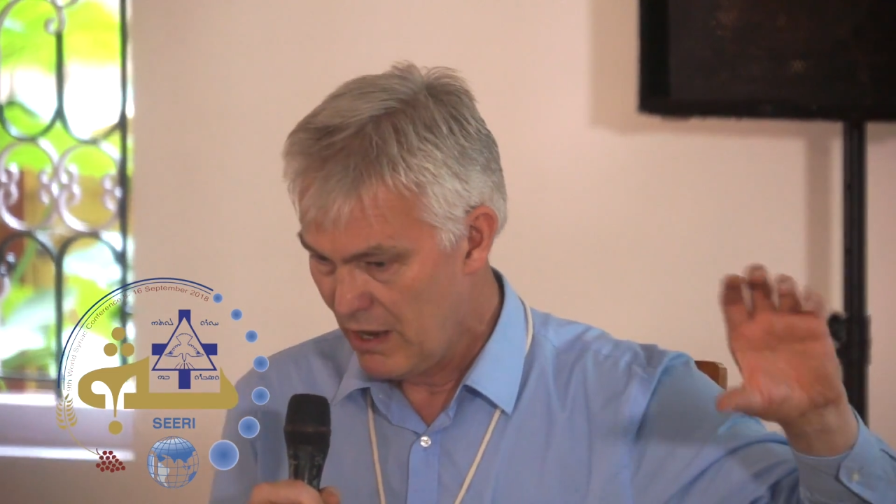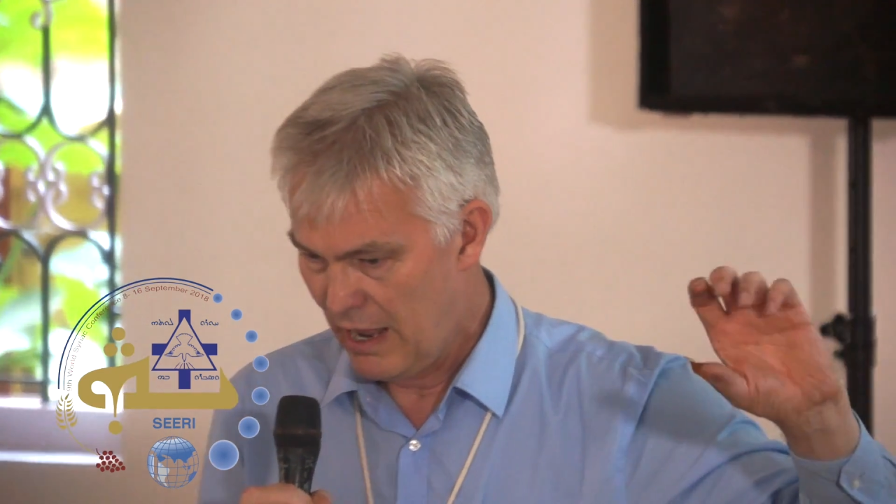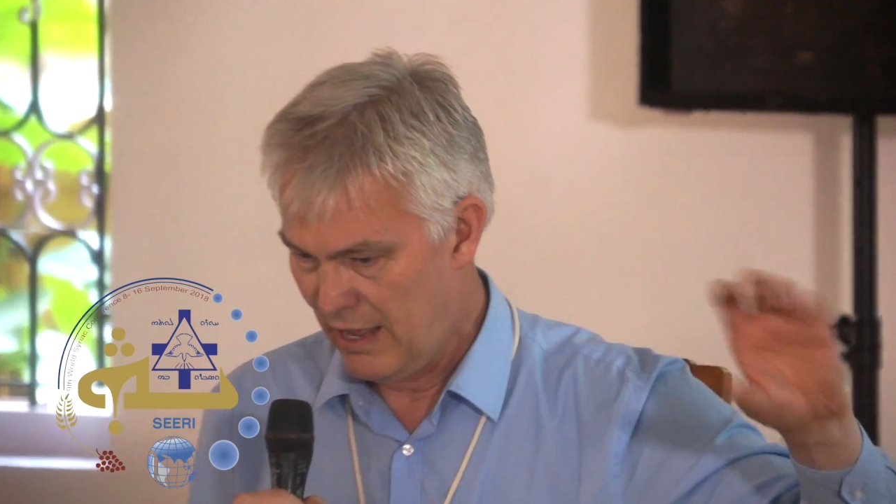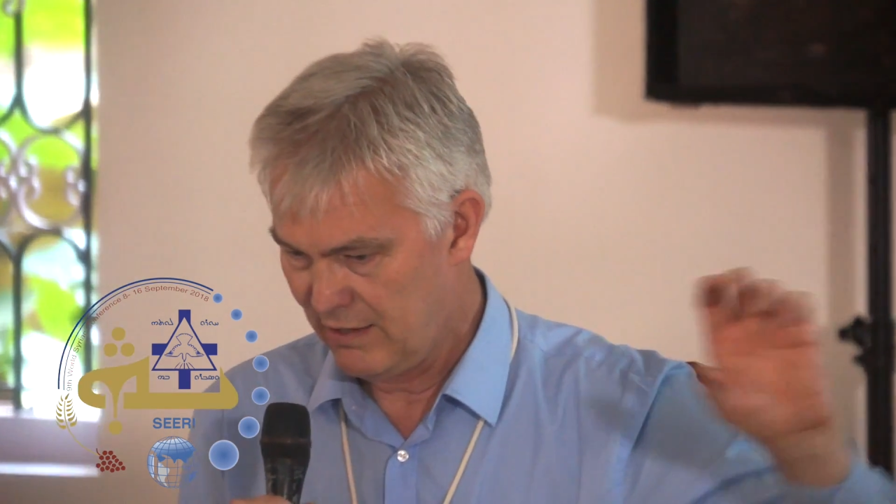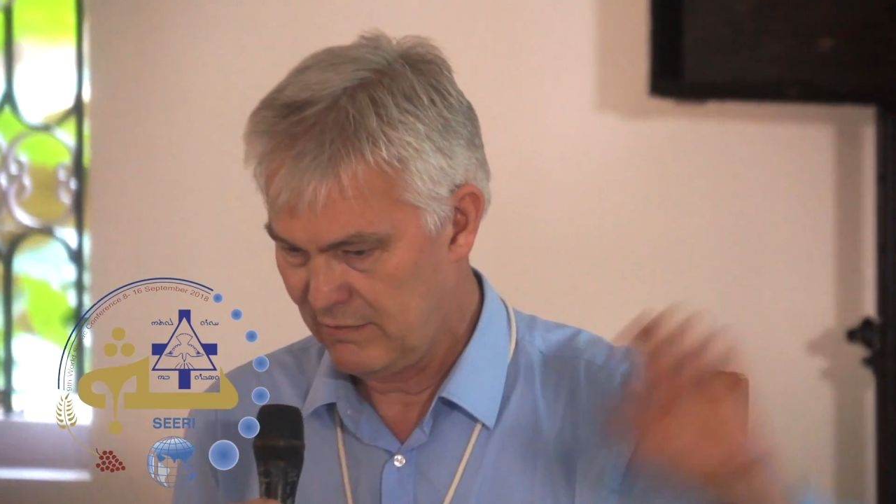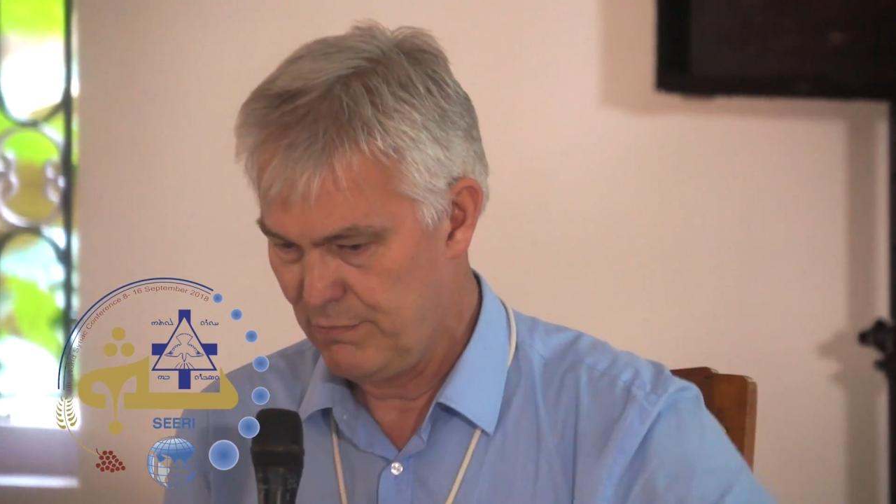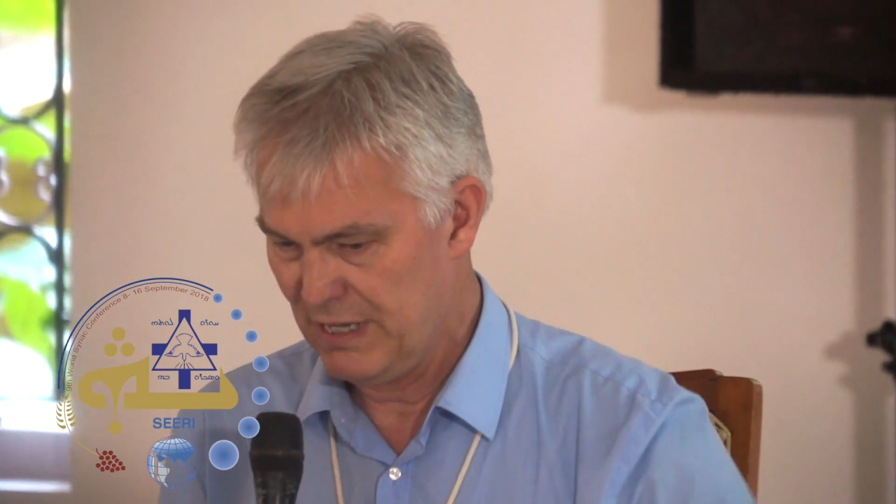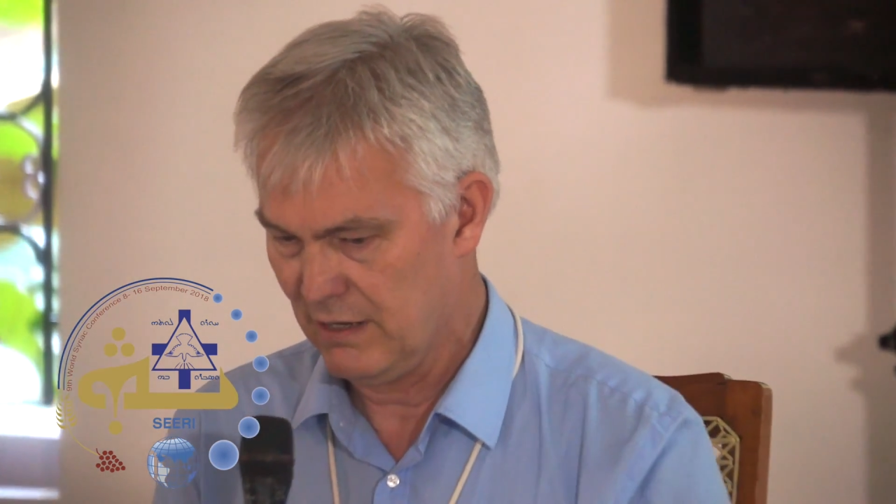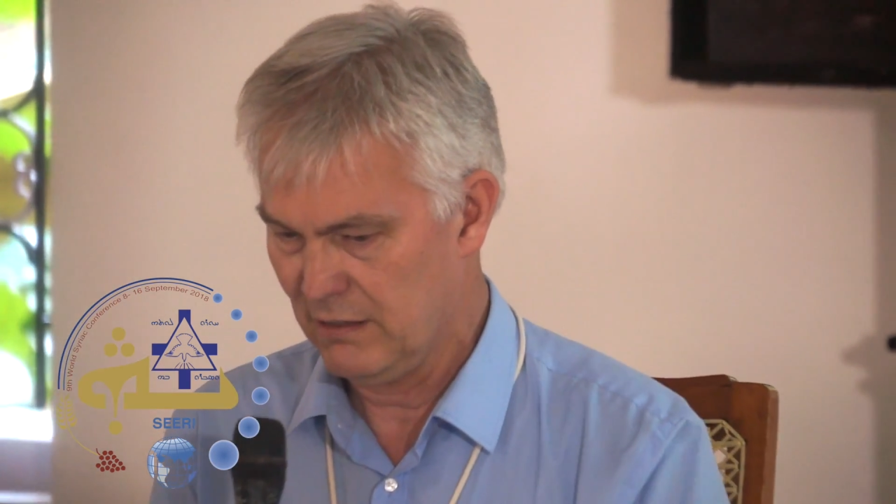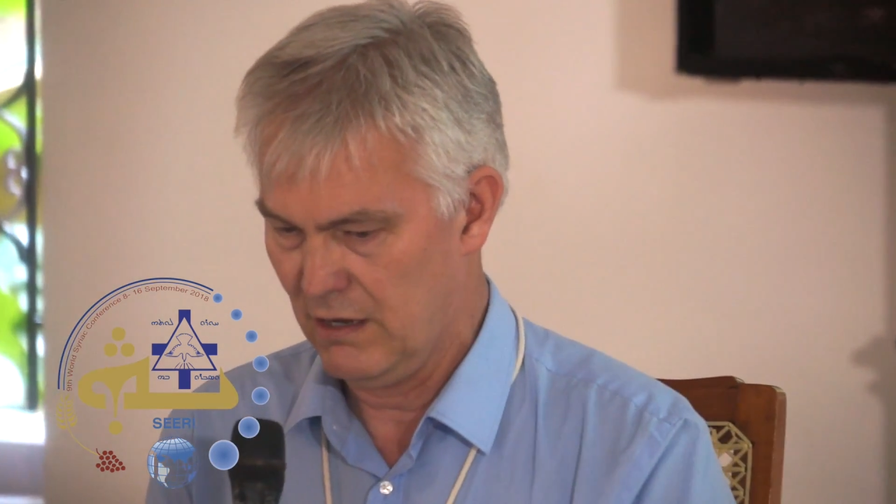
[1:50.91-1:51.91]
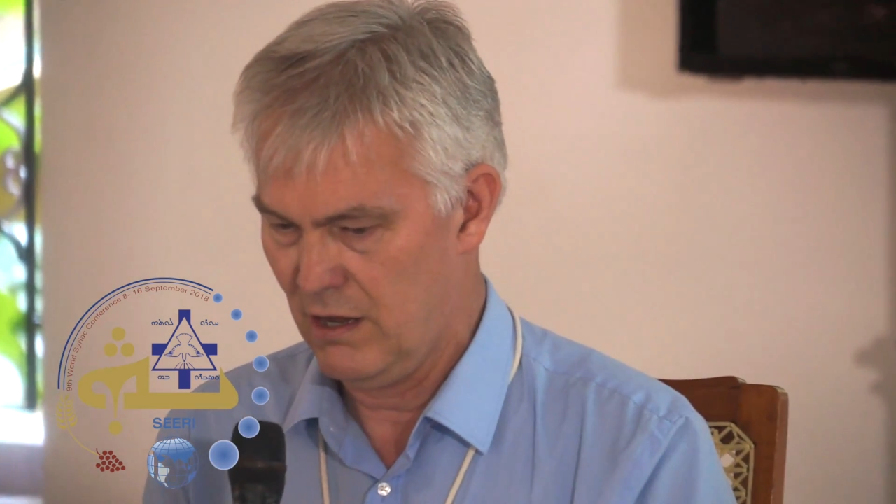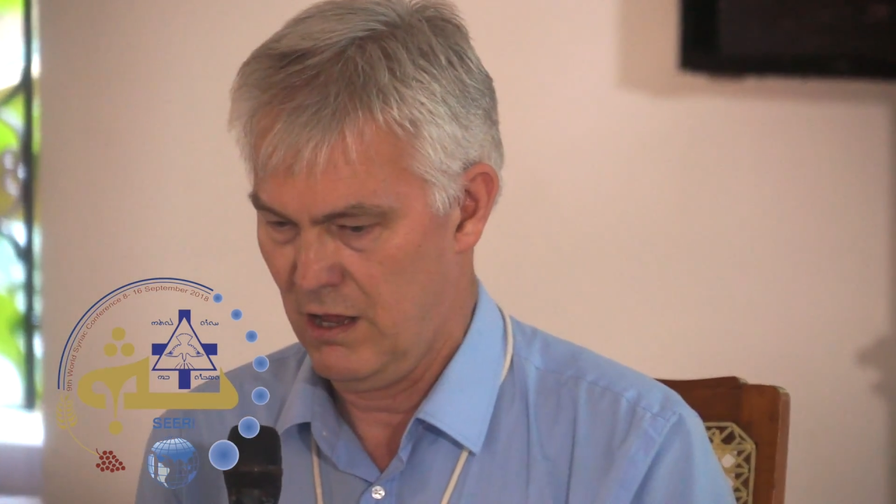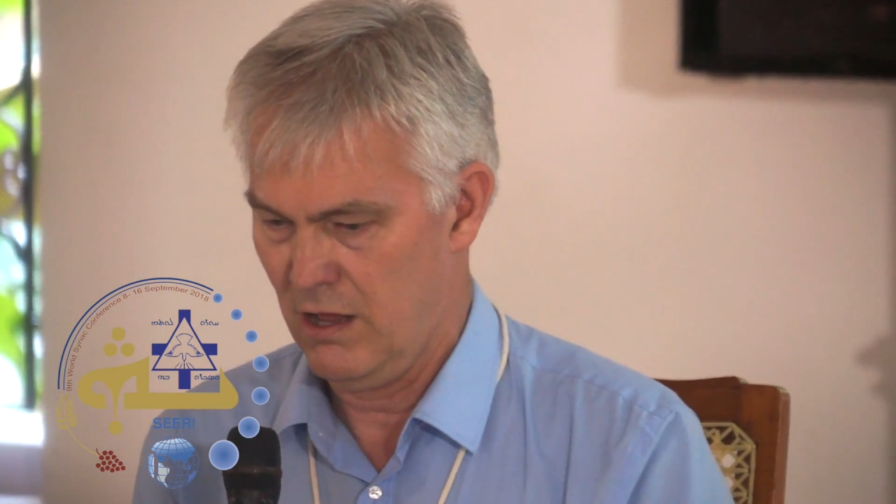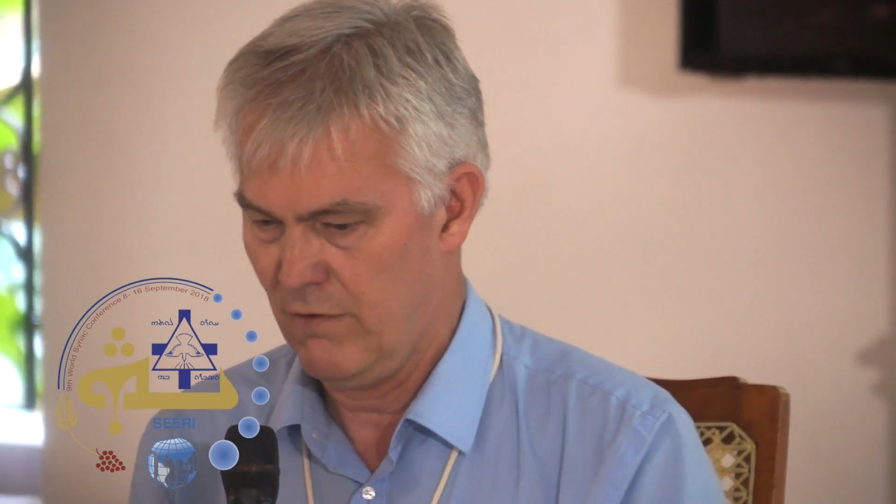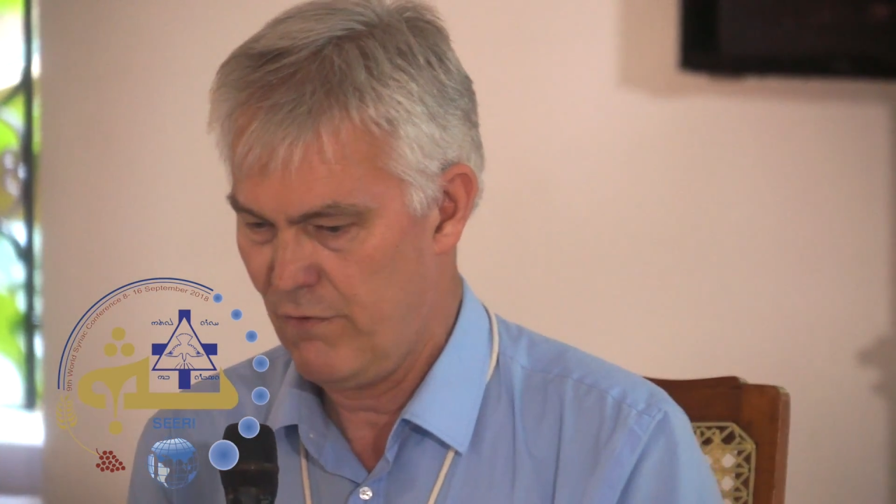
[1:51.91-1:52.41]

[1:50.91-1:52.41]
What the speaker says: as being a